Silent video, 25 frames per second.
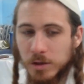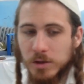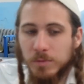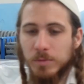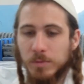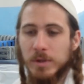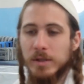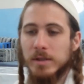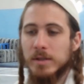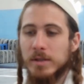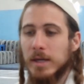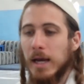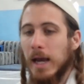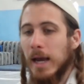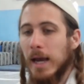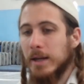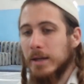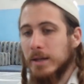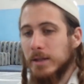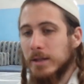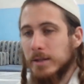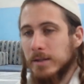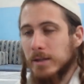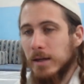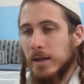means I
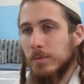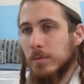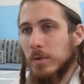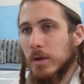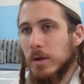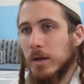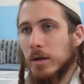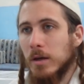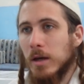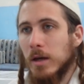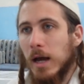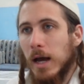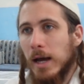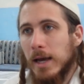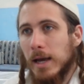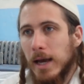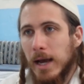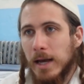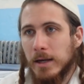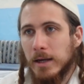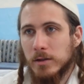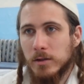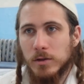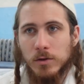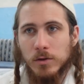need something, I
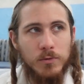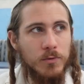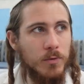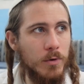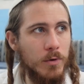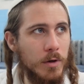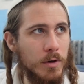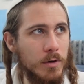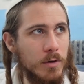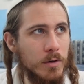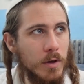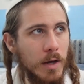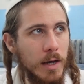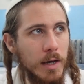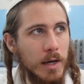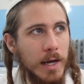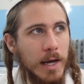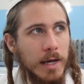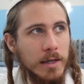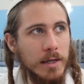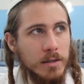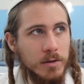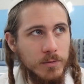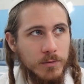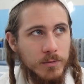ask you for it. I
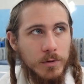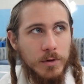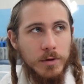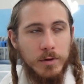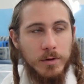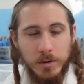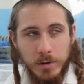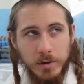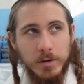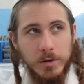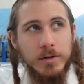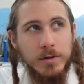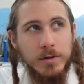ask for it.